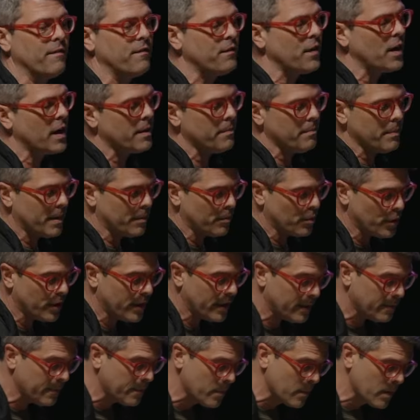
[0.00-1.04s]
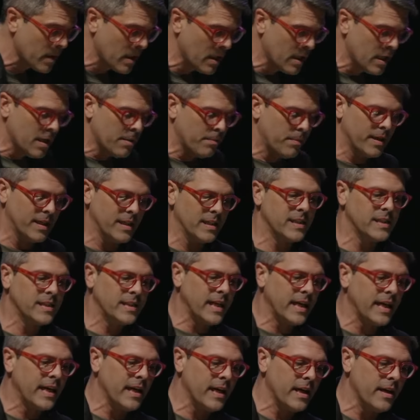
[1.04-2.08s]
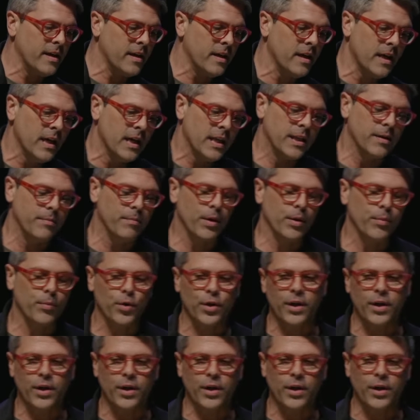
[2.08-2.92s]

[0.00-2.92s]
fun memory. But instead, the memory